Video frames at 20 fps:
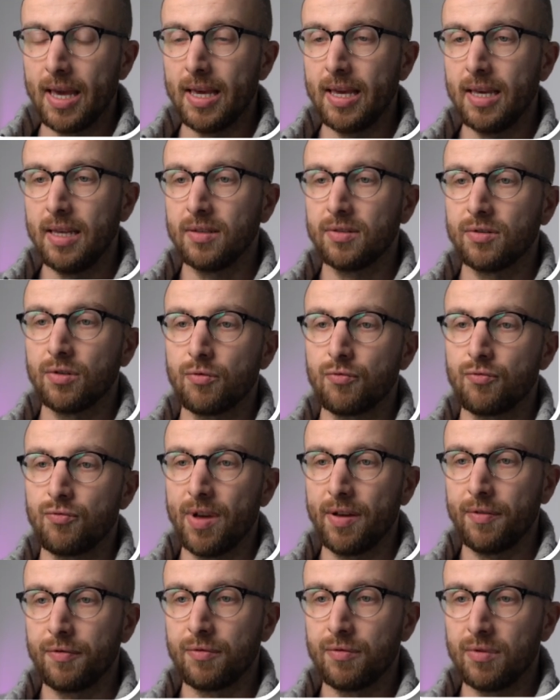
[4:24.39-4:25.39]
is
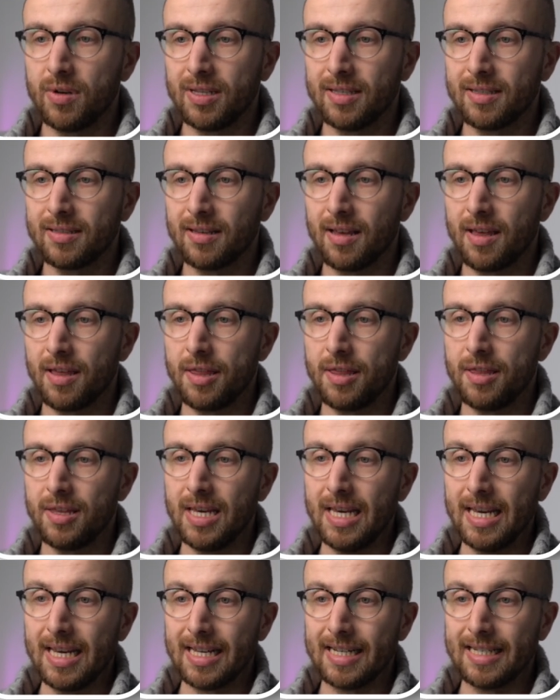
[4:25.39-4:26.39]
reference
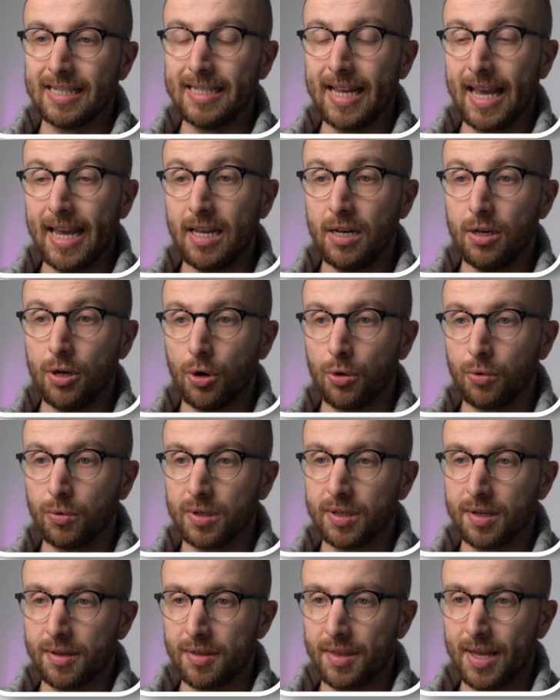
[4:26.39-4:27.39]
the day
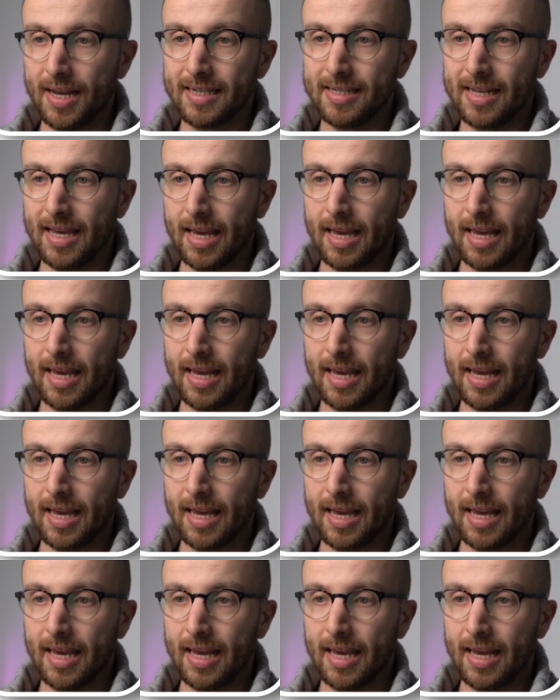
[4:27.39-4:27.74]
node that